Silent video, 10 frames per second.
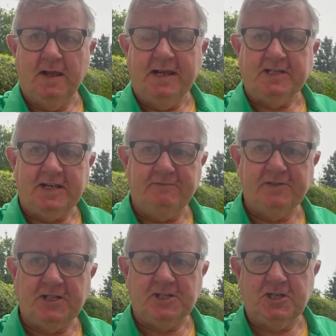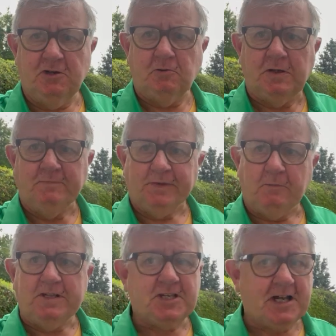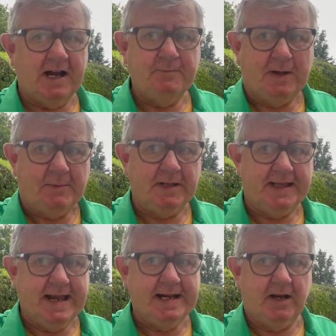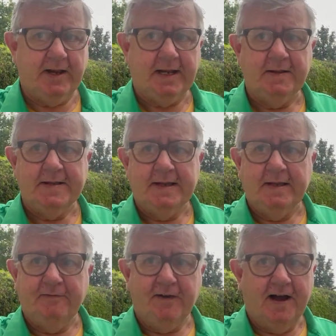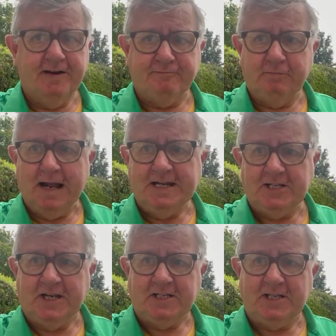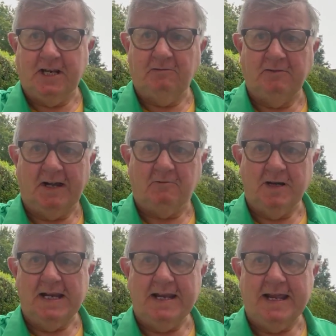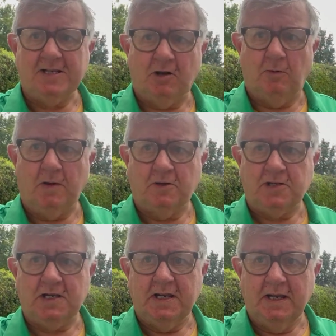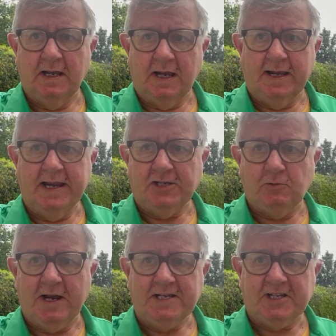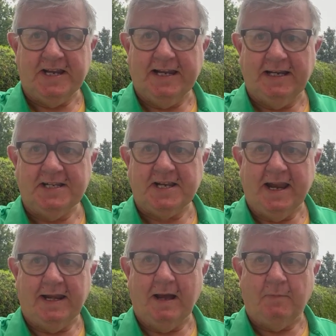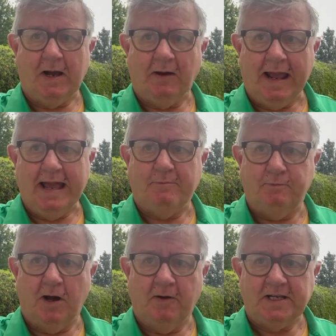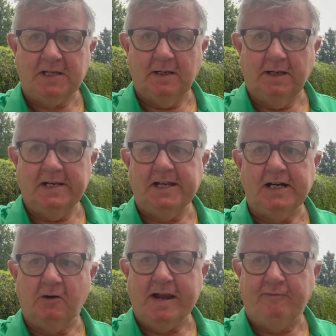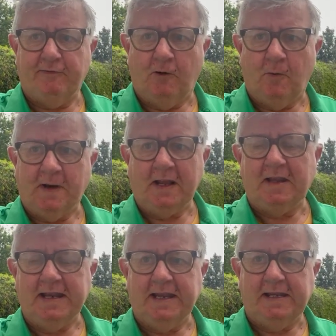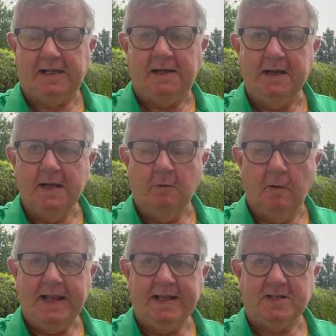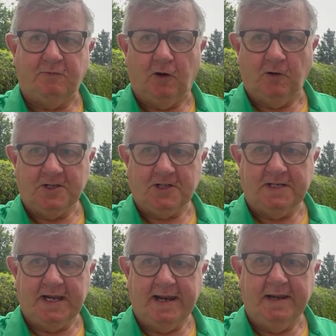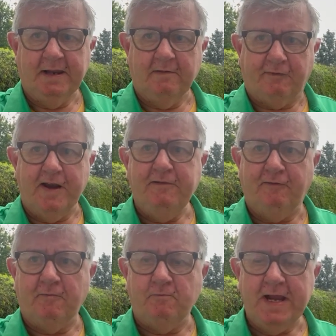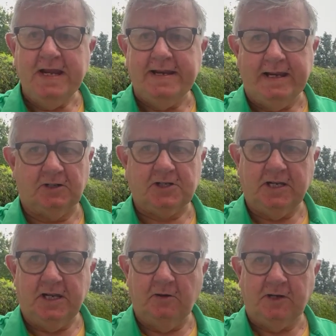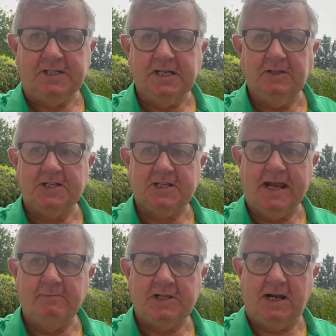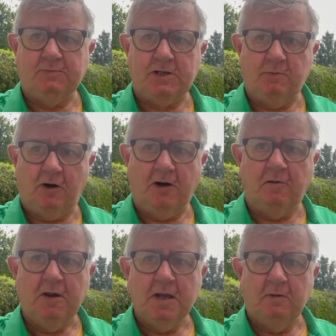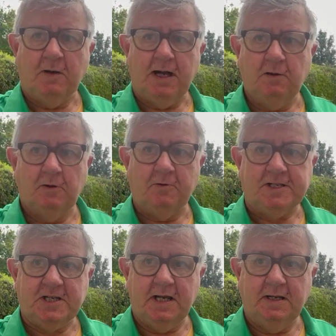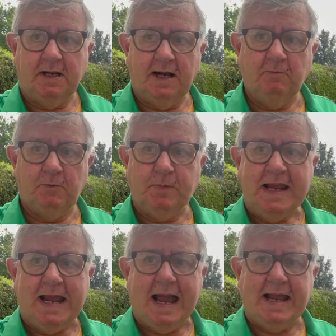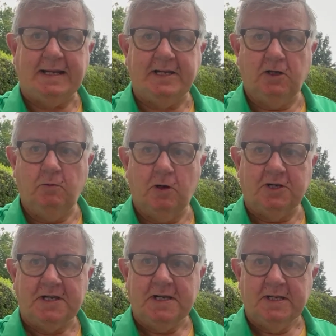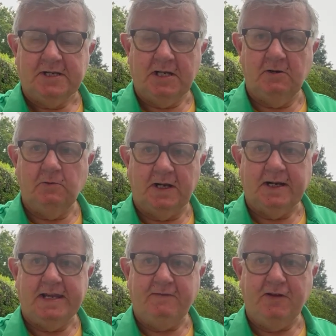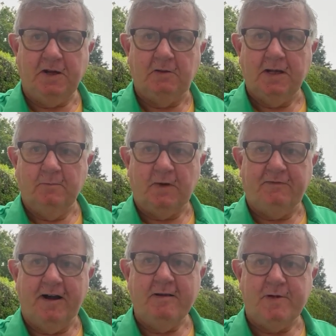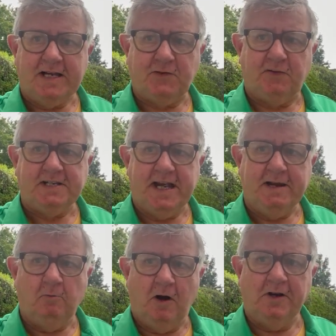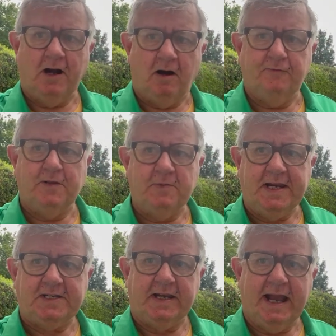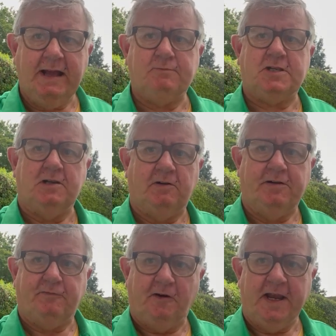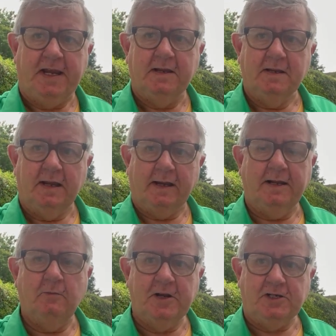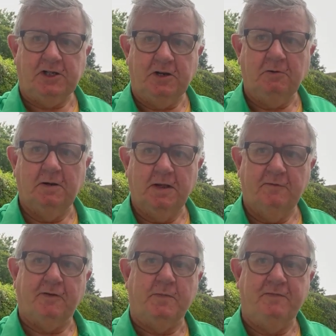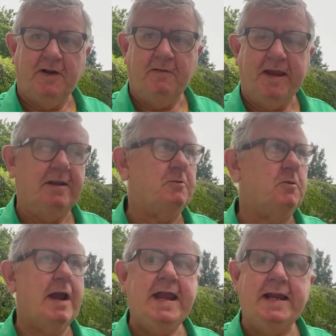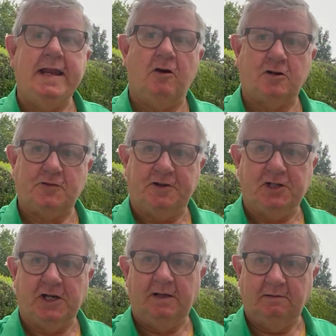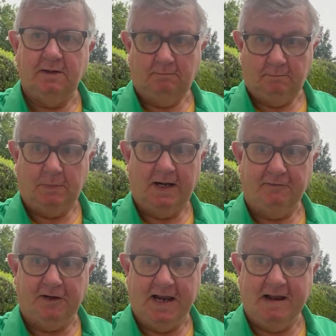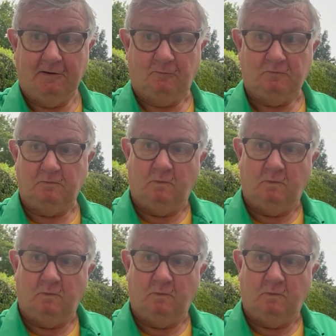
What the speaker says: He's 7-2 with Skybet, but they're going 5 places, so that really is almost an each way steal, isn't it? About Ayr Poet, he's in great form, and I think he can win this for us today. Free from me, Neil, to you, and until the same time tomorrow, when I will return and I will be at Goodwood to give you my very best for day one of the meeting, absolutely free. I'm going to wish you from a very rainy Oxfordshire, bye for now.